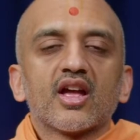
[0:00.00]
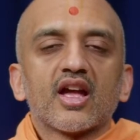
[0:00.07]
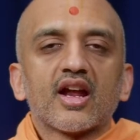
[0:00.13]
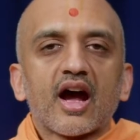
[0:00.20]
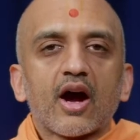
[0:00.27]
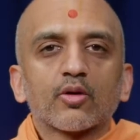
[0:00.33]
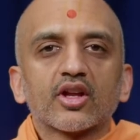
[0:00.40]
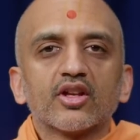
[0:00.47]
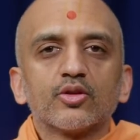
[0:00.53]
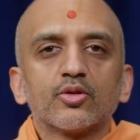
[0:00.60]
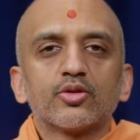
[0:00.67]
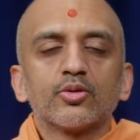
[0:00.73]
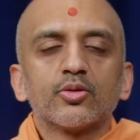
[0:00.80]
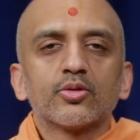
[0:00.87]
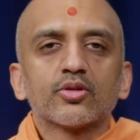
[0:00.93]
And how can you
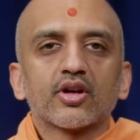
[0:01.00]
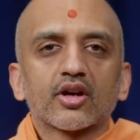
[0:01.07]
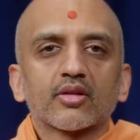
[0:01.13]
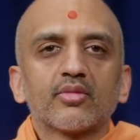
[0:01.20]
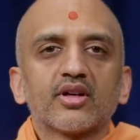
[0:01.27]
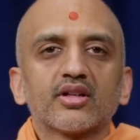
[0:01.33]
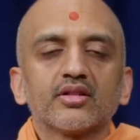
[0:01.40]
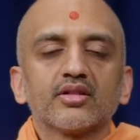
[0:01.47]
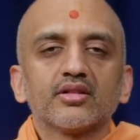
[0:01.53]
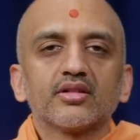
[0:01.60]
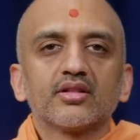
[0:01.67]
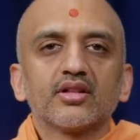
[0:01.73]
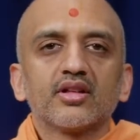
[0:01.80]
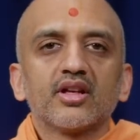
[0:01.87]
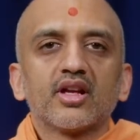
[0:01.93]
do karma
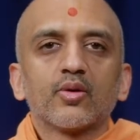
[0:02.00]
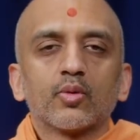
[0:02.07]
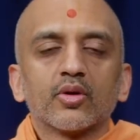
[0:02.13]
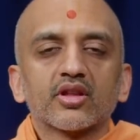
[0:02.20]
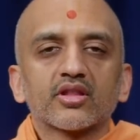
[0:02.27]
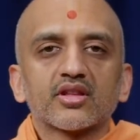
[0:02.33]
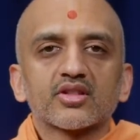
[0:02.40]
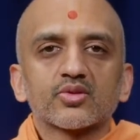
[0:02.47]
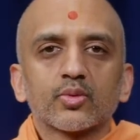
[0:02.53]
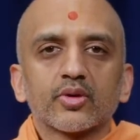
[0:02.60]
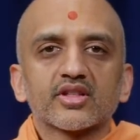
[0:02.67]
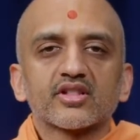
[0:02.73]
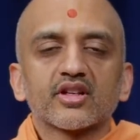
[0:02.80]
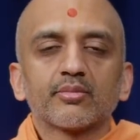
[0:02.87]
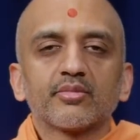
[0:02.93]
with this
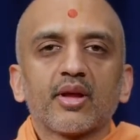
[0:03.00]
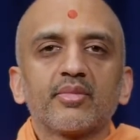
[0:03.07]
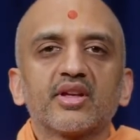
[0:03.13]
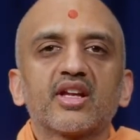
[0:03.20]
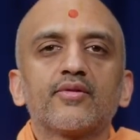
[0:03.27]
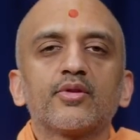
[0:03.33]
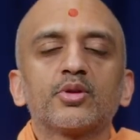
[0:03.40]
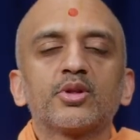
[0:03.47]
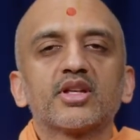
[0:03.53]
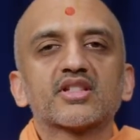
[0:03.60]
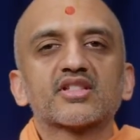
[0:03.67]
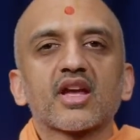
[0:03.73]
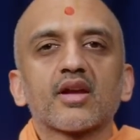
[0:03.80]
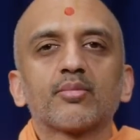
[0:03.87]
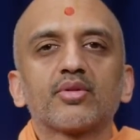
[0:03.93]
wisdom? Let me give you the
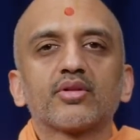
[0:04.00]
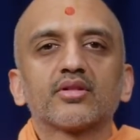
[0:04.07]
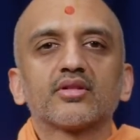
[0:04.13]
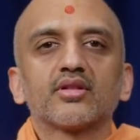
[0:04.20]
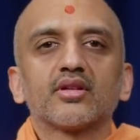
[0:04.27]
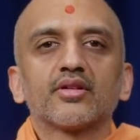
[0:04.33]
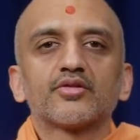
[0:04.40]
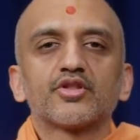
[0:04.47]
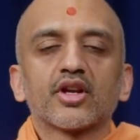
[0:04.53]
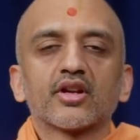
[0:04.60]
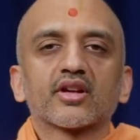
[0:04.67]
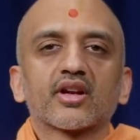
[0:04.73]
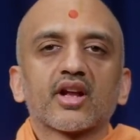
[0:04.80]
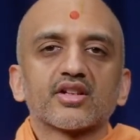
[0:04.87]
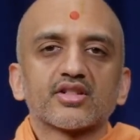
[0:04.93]
example of
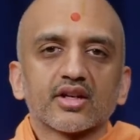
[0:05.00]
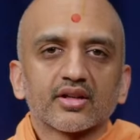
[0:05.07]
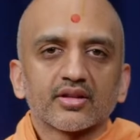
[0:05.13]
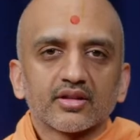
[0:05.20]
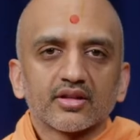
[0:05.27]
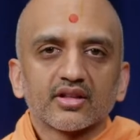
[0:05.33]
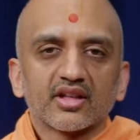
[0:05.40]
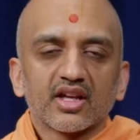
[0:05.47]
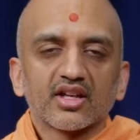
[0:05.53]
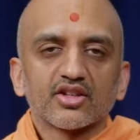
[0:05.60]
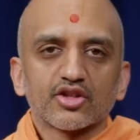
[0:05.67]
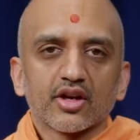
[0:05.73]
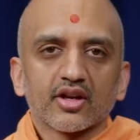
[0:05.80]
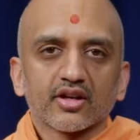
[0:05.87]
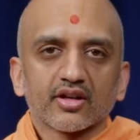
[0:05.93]
Janak Raja, King
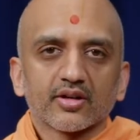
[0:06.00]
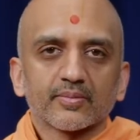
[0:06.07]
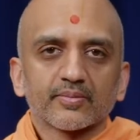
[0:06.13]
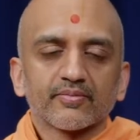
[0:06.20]
Janak.